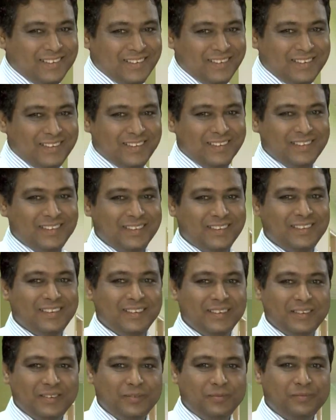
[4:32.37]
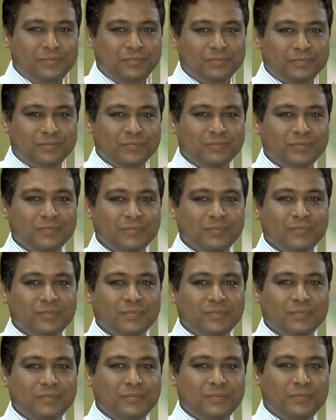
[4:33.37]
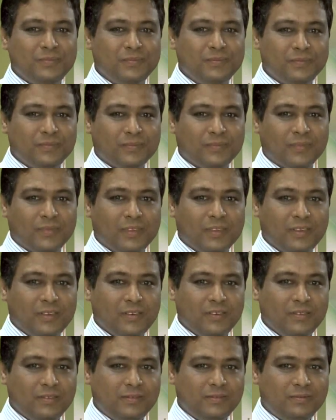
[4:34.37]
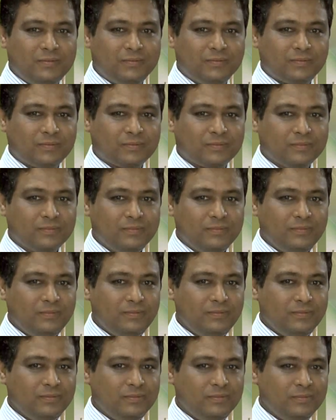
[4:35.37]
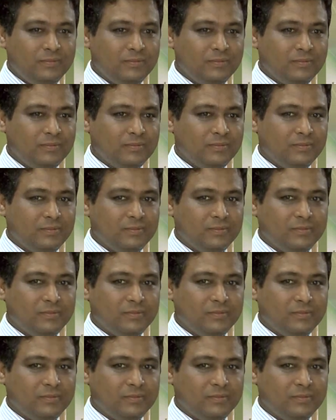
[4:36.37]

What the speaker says: (silent)